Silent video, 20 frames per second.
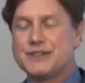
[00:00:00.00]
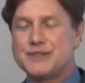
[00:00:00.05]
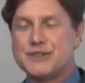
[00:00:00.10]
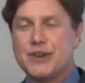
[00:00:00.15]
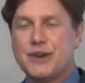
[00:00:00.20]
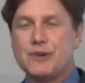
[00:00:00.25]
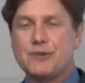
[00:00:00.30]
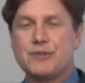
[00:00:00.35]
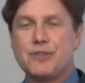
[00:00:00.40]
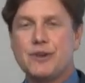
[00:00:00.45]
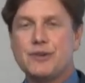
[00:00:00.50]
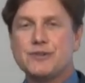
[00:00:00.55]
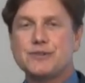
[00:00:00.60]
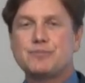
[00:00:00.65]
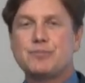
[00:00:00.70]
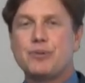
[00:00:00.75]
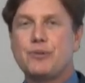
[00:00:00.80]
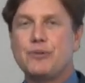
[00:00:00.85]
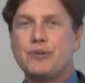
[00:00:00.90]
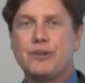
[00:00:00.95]
So
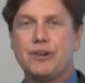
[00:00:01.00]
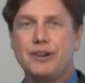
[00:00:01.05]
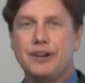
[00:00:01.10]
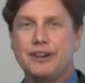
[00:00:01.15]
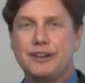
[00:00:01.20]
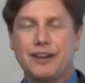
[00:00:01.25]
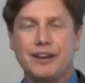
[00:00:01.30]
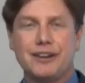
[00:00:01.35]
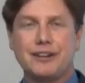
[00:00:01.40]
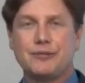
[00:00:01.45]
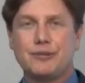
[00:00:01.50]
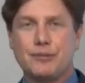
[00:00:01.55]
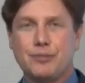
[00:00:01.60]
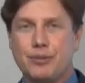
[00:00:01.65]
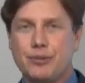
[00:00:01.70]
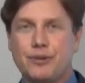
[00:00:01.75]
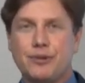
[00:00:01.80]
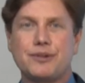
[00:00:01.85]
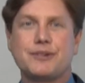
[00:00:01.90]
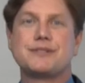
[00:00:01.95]
those poor young
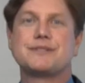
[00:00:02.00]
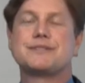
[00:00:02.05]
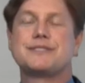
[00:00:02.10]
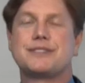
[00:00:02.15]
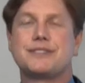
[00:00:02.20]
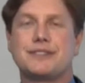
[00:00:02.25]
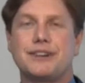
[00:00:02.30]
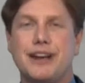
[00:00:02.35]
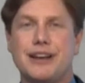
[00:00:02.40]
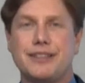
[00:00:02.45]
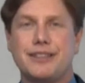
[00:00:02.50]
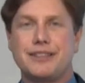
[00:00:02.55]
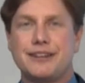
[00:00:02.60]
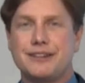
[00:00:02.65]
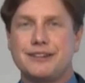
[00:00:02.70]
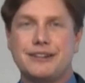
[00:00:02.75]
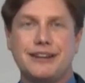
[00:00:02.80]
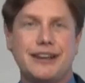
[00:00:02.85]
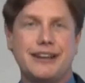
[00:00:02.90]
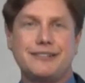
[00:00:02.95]
reporters that are out
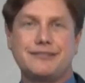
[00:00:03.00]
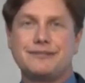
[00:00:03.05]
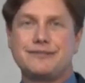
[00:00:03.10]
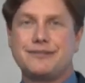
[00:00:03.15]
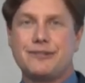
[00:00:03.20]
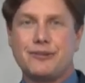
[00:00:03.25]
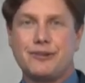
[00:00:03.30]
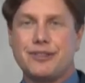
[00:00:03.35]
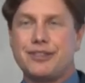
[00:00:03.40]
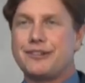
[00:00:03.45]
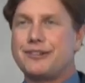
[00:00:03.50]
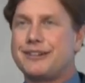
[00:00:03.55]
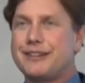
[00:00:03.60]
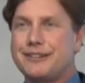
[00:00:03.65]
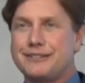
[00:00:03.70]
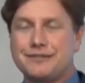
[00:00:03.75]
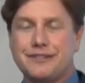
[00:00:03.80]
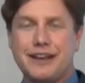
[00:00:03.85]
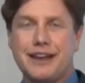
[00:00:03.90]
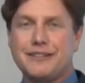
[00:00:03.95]
there at
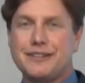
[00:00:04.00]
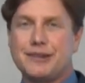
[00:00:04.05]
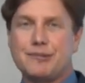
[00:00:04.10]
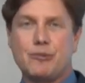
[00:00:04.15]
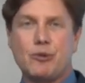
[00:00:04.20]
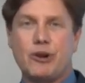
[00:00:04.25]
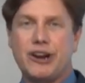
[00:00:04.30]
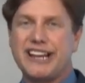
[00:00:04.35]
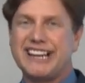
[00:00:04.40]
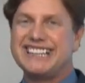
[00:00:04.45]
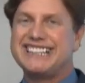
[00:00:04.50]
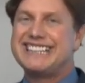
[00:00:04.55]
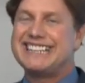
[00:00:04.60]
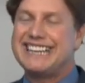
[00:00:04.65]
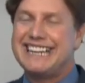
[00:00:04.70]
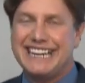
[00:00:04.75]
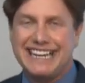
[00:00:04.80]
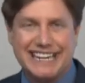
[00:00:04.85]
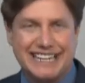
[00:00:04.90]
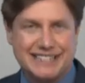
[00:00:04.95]
4:30 and 5 in the morning
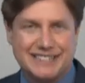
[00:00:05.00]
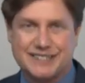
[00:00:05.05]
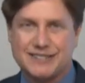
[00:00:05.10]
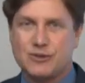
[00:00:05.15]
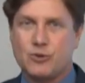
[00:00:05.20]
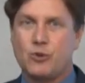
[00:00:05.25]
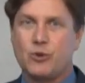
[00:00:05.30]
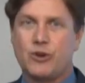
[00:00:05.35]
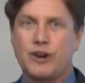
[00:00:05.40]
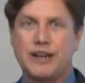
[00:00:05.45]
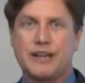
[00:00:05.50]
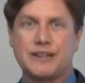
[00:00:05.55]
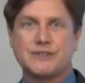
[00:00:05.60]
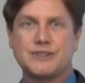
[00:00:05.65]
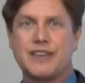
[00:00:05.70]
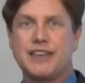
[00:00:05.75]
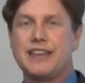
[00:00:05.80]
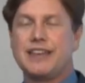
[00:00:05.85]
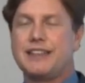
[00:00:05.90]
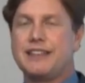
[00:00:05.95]
need
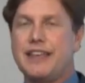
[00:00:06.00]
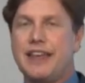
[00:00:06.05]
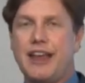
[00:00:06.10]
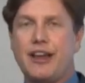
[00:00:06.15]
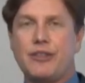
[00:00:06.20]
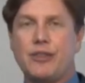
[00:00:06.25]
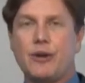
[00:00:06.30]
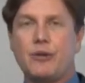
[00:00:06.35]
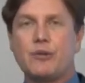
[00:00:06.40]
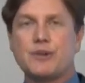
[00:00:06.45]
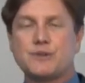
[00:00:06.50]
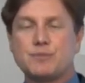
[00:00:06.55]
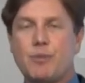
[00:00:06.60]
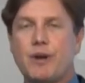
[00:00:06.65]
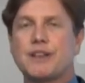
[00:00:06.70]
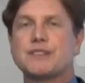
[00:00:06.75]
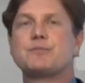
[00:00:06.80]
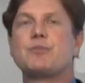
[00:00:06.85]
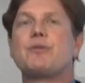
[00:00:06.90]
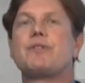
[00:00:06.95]
stories. They they're
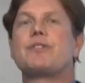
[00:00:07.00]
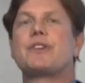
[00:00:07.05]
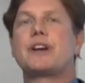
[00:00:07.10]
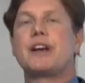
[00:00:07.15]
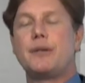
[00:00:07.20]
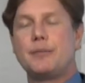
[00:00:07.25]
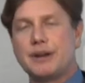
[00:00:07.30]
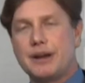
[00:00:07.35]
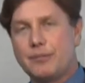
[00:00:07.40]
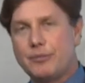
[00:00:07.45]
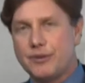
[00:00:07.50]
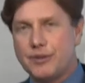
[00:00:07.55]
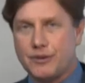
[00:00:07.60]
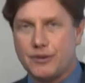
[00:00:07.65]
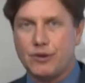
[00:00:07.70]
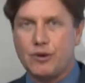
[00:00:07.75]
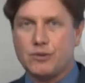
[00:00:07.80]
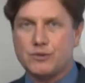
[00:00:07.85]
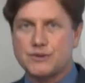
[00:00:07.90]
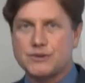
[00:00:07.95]
responsible for coming up with
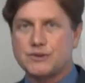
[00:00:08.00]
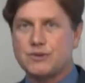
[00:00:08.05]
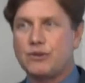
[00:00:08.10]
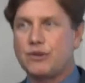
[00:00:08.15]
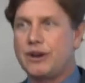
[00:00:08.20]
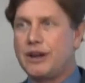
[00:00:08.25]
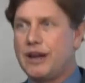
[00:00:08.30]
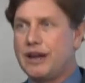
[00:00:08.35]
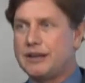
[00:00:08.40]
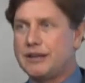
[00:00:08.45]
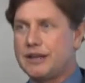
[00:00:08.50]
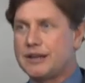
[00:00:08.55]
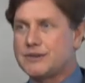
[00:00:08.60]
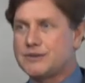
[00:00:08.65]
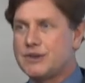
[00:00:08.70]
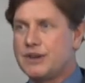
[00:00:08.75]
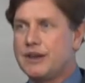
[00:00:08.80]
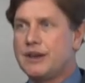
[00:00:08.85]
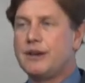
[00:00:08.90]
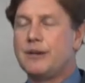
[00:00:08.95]
their own story
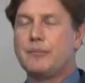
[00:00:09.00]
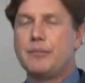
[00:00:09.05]
ideas.